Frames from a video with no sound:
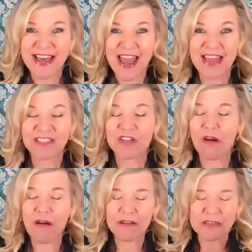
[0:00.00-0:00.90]
And
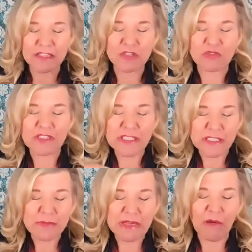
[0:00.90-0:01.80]
God is
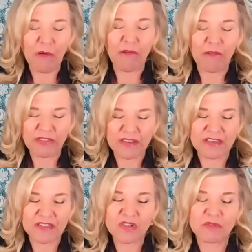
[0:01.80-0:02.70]
redeeming all
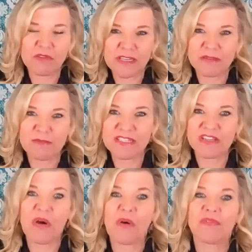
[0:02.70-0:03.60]
things to
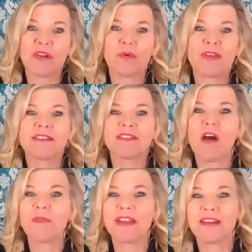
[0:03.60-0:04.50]
himself. He
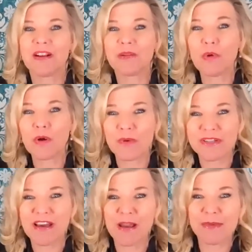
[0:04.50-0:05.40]
stopped me in an airport one
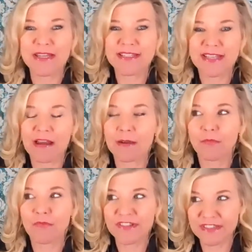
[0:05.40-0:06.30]
time and he said, I'm
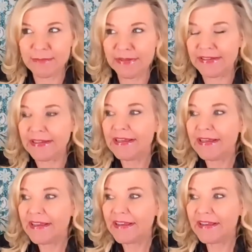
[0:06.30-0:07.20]
redeeming.
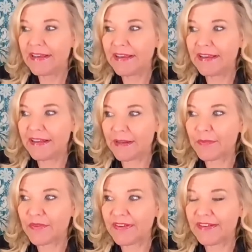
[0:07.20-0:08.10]
And I'm
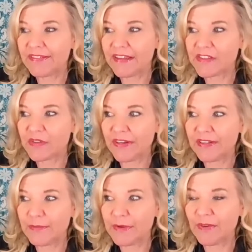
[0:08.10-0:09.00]
going, that's great.
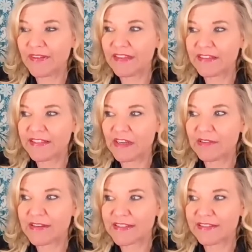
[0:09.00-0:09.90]
Let me write that down
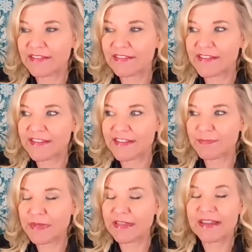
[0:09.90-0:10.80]
because I think this is
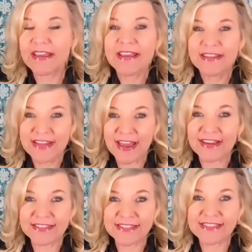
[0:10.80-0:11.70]
big. Yeah.
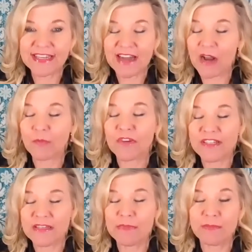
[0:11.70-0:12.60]
And he said, I'm
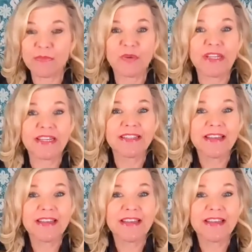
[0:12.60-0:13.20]
redeeming beauty.